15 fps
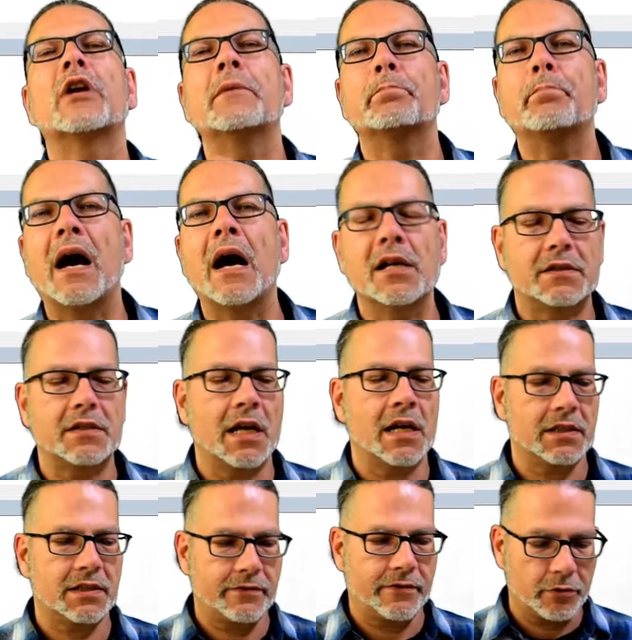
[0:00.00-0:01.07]
and pass
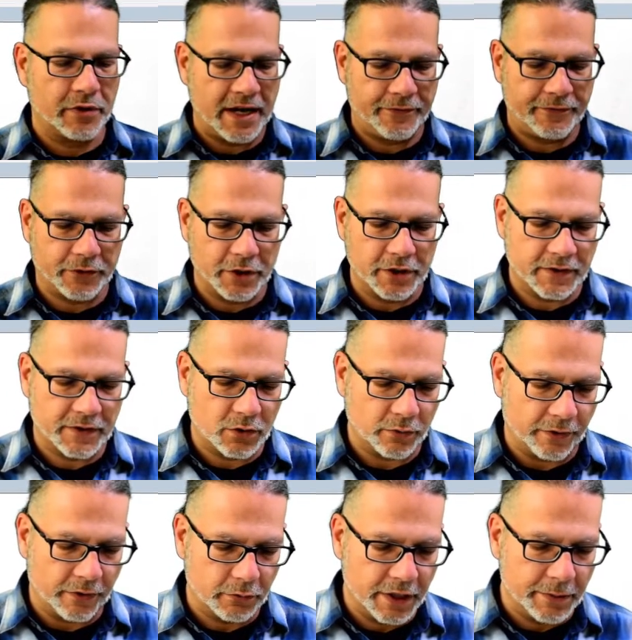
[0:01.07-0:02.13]
us the reference to
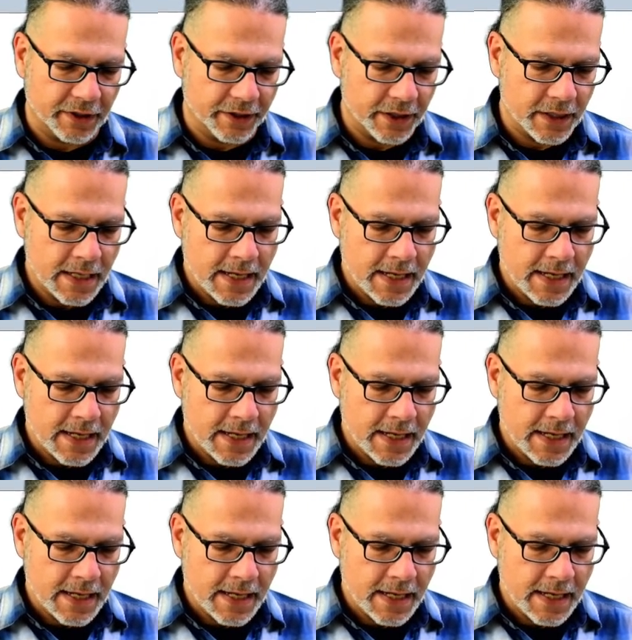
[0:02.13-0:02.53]
the ribbon.